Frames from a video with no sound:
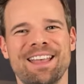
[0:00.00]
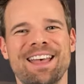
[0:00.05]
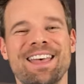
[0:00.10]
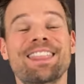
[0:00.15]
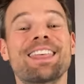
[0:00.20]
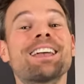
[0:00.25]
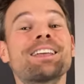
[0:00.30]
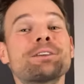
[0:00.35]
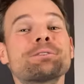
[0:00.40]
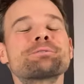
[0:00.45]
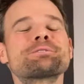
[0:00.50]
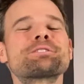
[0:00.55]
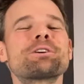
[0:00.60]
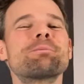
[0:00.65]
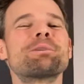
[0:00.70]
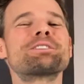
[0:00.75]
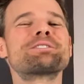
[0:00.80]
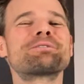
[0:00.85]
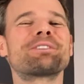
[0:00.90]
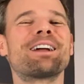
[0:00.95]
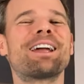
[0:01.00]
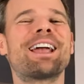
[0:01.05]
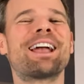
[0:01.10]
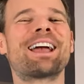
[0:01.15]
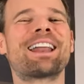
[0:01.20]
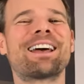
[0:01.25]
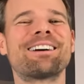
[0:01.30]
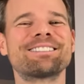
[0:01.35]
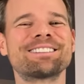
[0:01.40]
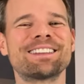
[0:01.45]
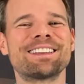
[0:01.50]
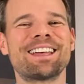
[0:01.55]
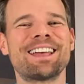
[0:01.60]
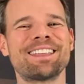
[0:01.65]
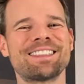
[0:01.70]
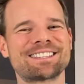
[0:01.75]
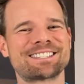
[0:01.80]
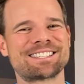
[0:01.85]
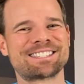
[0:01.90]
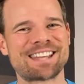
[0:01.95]
Thank you so much for hanging out
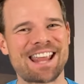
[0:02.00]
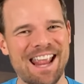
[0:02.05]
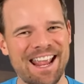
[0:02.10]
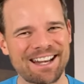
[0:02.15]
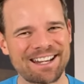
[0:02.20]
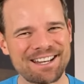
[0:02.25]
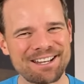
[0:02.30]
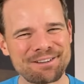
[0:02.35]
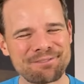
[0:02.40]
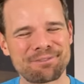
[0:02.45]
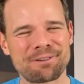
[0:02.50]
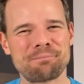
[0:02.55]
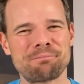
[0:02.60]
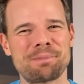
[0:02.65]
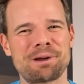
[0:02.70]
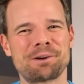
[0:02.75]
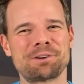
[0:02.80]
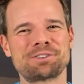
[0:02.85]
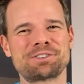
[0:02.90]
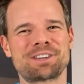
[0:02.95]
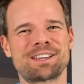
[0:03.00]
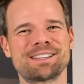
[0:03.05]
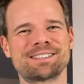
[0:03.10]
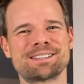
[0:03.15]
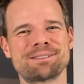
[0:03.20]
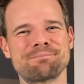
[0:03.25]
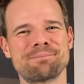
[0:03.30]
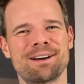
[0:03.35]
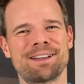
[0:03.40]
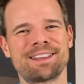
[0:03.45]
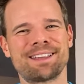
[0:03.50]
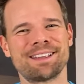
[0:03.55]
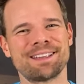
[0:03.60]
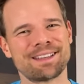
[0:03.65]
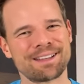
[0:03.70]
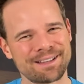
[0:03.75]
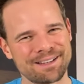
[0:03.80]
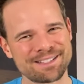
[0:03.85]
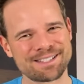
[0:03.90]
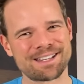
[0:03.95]
today. This is Andy from Marriage, Kids, and Money
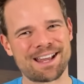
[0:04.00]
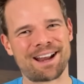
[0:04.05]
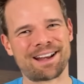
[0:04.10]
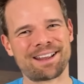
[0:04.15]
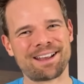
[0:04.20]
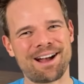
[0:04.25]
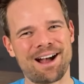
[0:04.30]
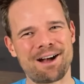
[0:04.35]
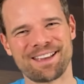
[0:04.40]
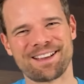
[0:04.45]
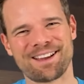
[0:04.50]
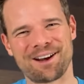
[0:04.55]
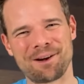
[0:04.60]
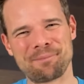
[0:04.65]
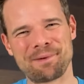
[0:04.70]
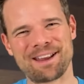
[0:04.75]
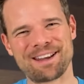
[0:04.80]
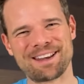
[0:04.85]
signing off. Carpe